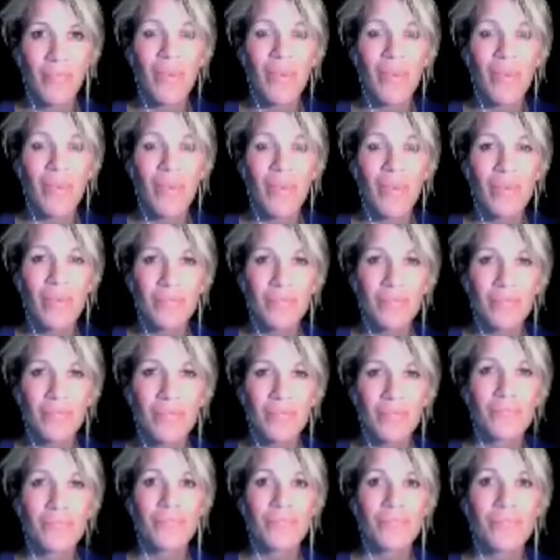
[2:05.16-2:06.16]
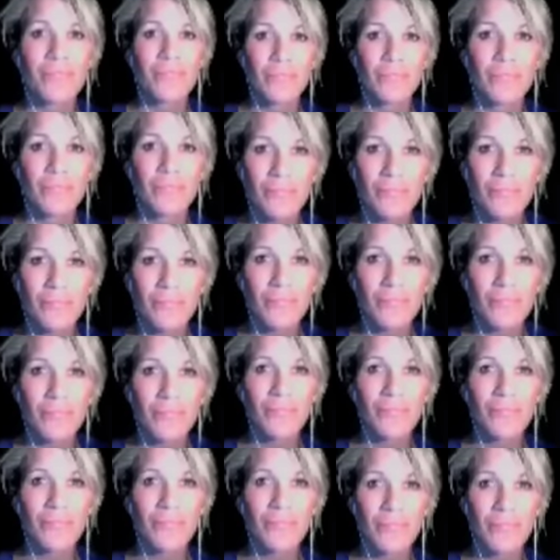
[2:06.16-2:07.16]

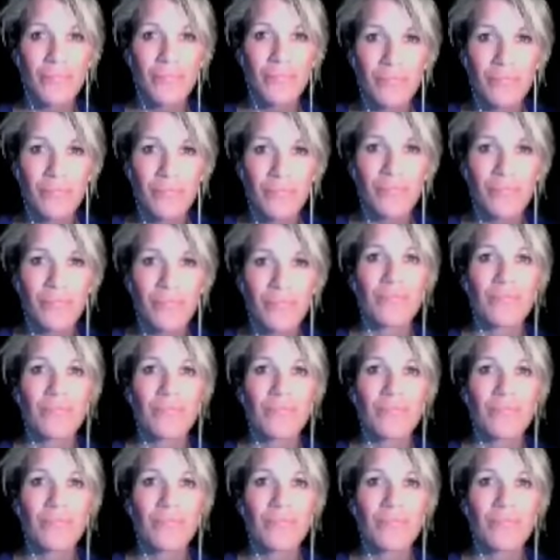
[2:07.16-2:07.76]
[no speech]